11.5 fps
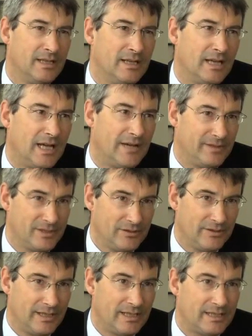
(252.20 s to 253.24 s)
Having done
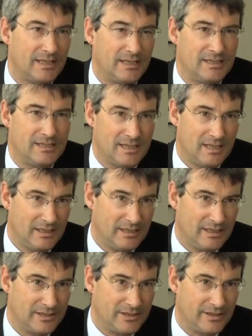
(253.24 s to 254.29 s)
that and decided
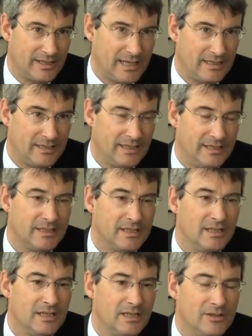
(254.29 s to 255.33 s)
that you're a candidate,
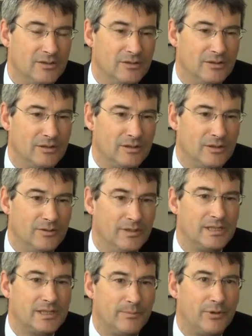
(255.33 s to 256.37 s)
you
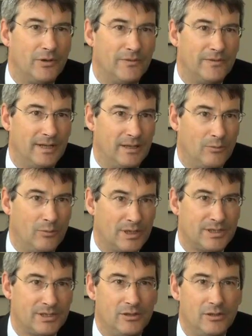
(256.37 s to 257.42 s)
need to profile
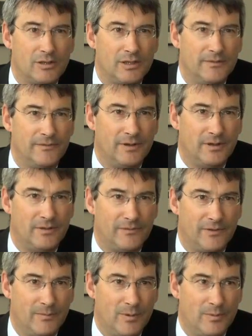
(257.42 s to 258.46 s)
what you're looking for
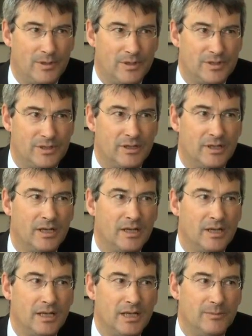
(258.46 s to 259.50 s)
from a merger.
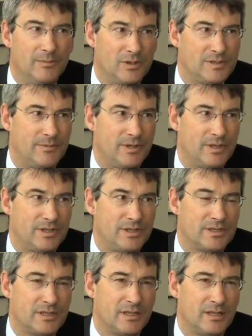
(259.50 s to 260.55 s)
In most
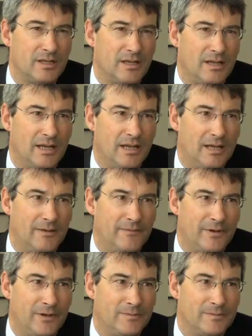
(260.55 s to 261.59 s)
mergers,
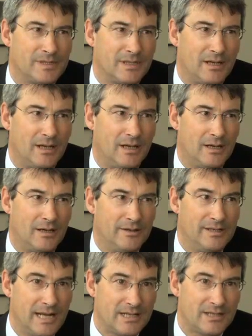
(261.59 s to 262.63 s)
firms are
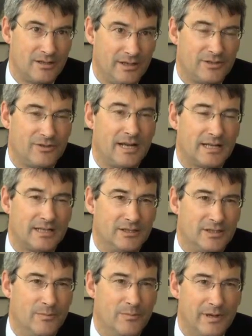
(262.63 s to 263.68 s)
naturally attracted
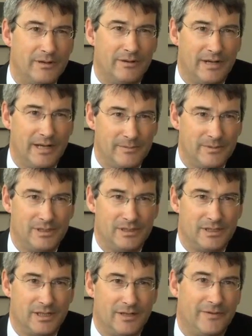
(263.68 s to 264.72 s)
to mirror images
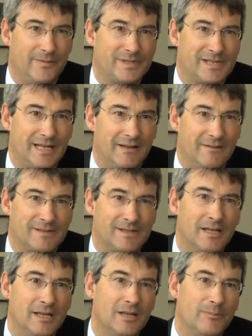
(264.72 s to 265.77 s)
of themselves,
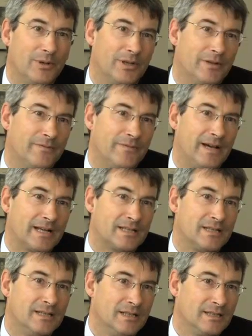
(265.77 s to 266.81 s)
but in fact
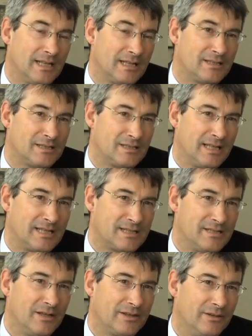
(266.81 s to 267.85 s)
that's
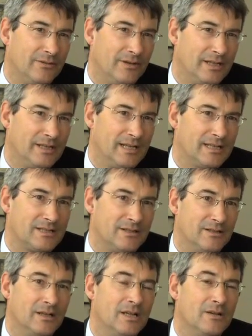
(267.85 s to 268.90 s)
not the right
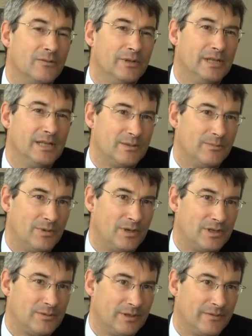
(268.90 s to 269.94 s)
answer. We need to
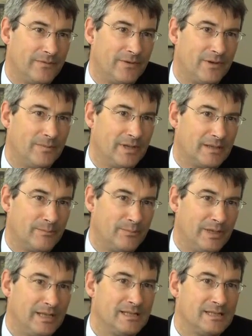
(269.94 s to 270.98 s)
merge with a firm that
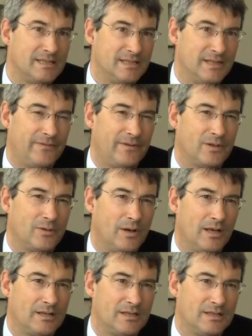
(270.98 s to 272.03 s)
brings different
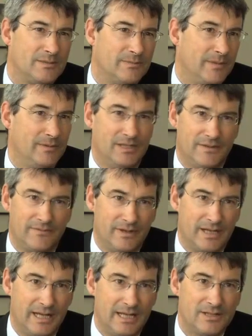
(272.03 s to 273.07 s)
qualities, maybe a different
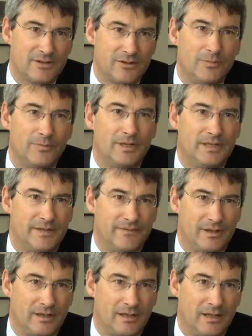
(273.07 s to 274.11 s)
age group, a
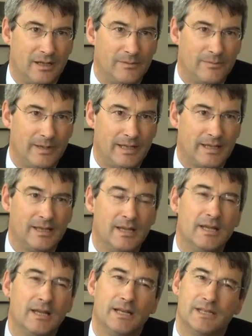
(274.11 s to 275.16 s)
different client bank,
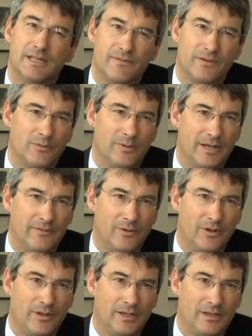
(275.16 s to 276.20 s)
a different way of
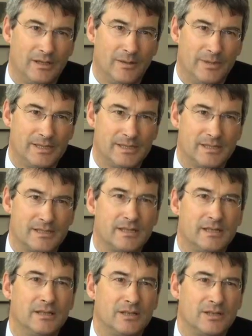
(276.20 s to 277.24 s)
running a business
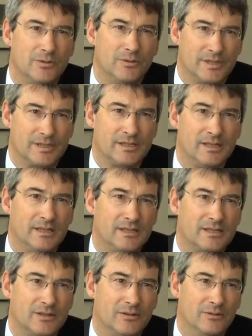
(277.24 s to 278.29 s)
to us.
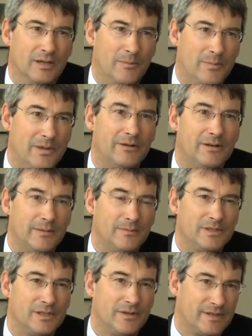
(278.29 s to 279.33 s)
So a mirror
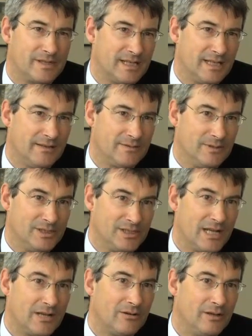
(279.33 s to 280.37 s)
image of ourselves will
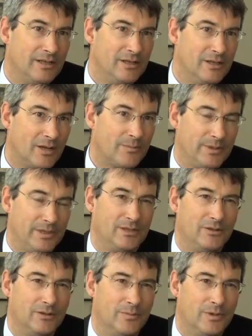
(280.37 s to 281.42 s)
generally not be a
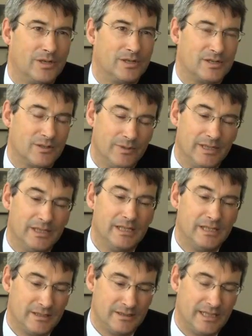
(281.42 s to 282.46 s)
good merger. So we need
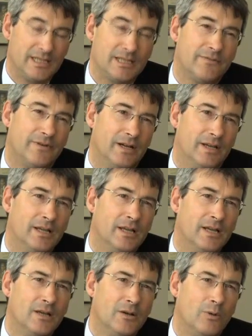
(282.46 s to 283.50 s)
to identify
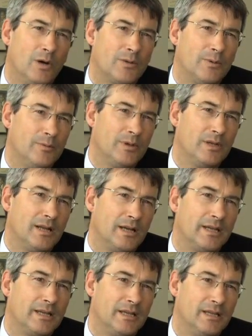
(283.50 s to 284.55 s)
what we would
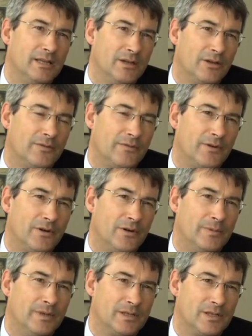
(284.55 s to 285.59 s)
like in the other
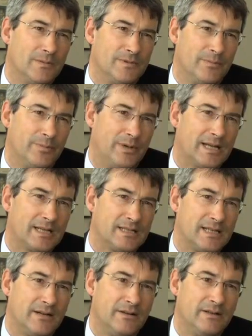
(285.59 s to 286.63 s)
firm in terms of practice
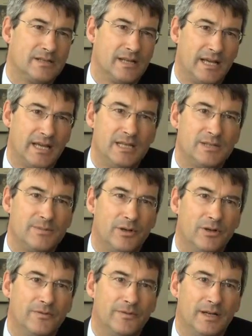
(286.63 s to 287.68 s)
areas, age
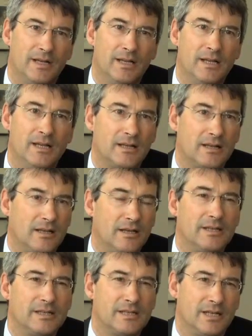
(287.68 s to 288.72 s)
profile,
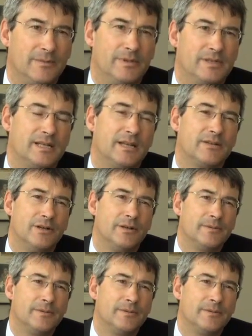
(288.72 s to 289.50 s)
client type, etc.